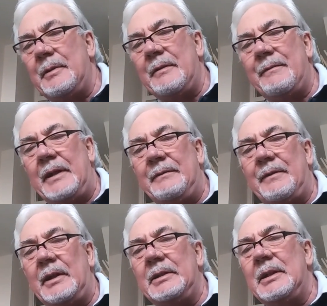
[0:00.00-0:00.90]
with a very
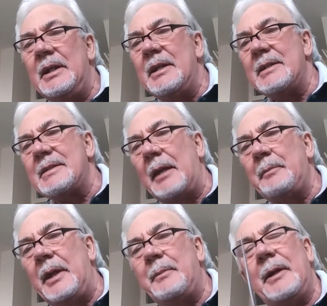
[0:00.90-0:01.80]
fine
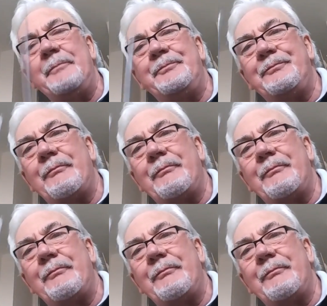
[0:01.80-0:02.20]
sandpaper.